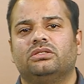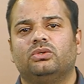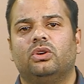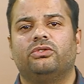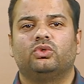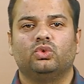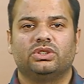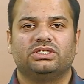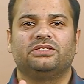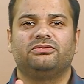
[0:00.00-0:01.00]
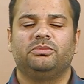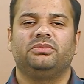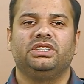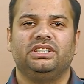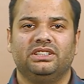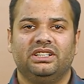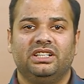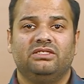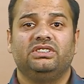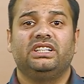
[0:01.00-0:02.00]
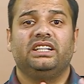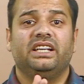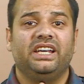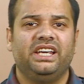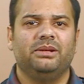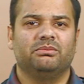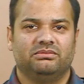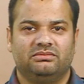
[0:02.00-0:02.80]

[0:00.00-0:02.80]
of 2015 with an aim